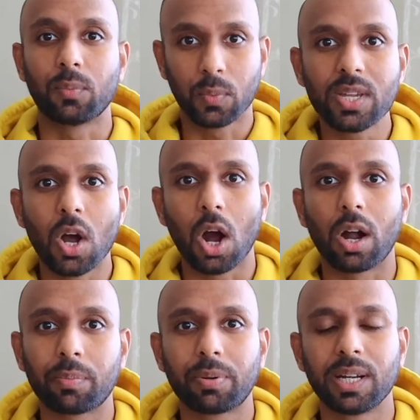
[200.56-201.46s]
we
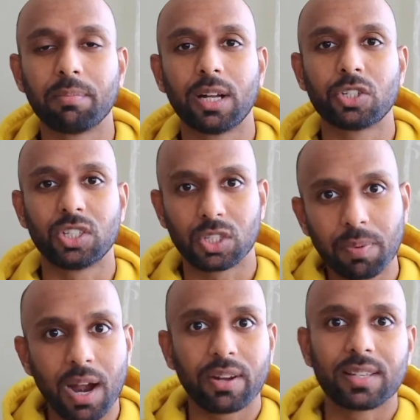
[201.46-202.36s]
are pretty much
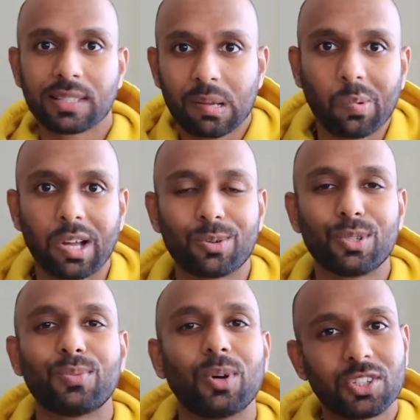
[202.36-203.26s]
inspiring someone
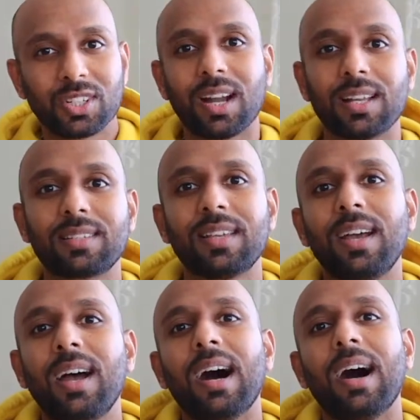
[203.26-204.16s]
who's watching us,
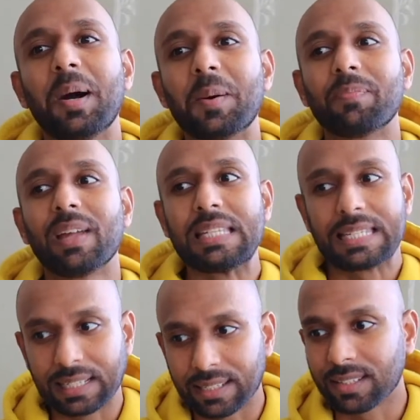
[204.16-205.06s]
and
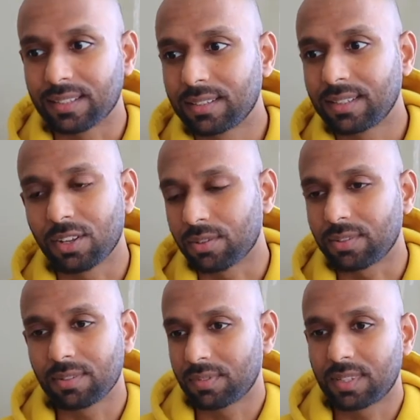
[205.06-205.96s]
telling, you know,
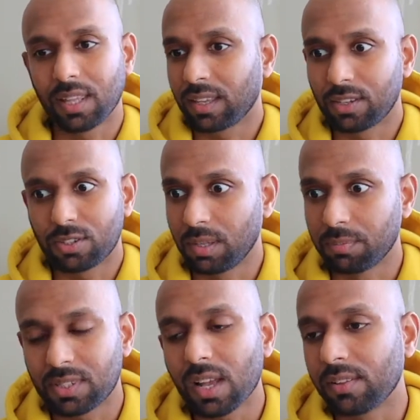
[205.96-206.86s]
thinking to
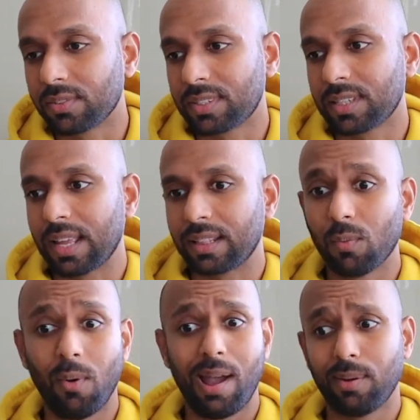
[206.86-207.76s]
themselves, saying
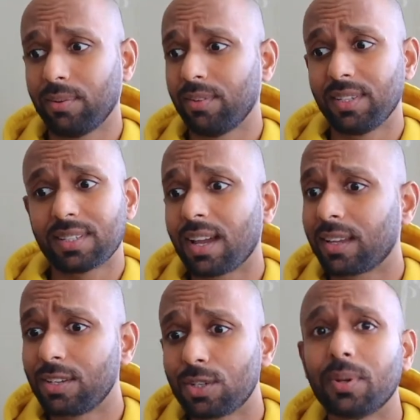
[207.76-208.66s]
that, wow, if this guy
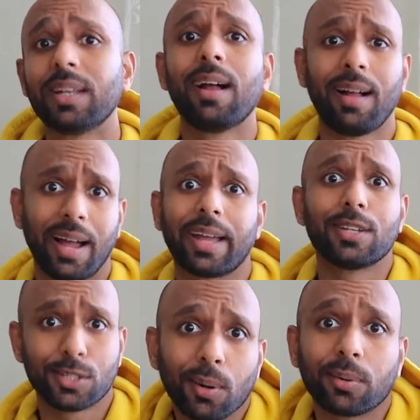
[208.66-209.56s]
can do it, I
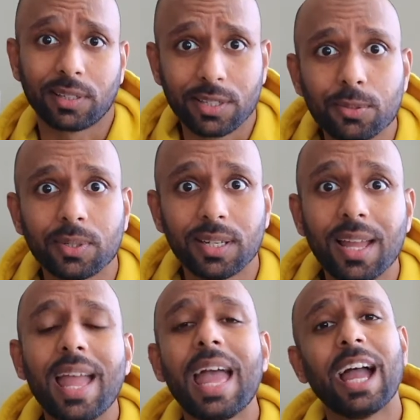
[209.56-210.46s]
can totally do it.
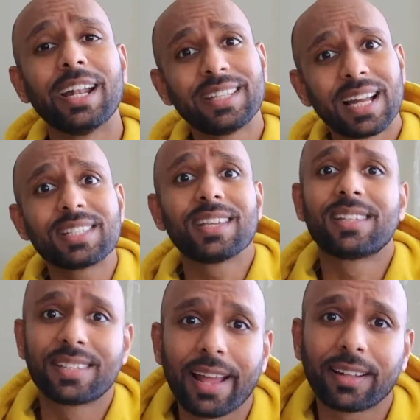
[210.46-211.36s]
And that's
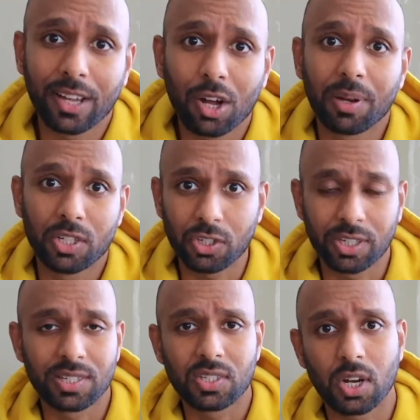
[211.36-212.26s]
exactly how my
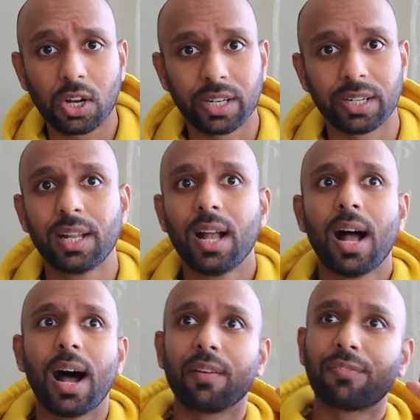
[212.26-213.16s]
journey started.
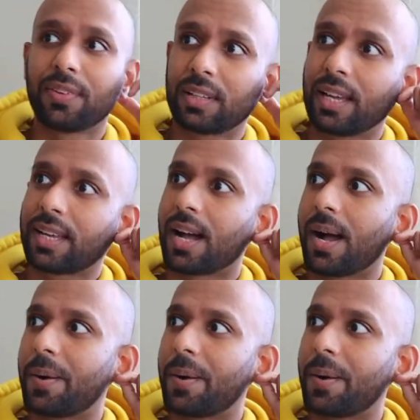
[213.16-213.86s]
I feel like